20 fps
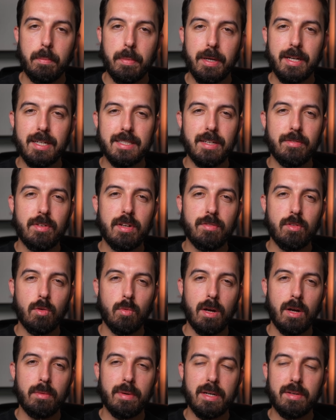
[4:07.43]
Because even if the
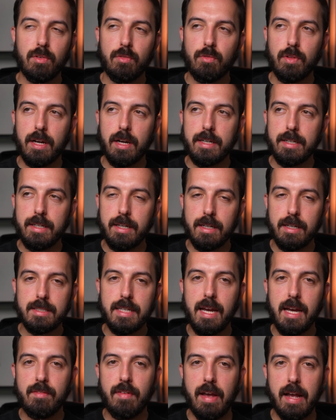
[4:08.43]
right wing of a fly does
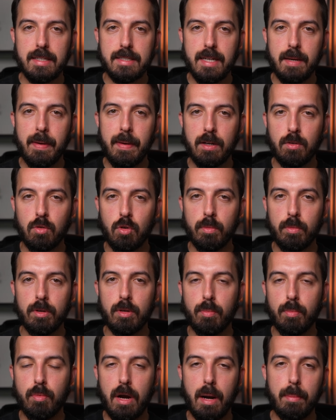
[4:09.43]
have
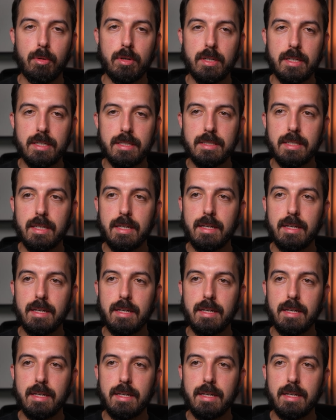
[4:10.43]
antimicrobial properties,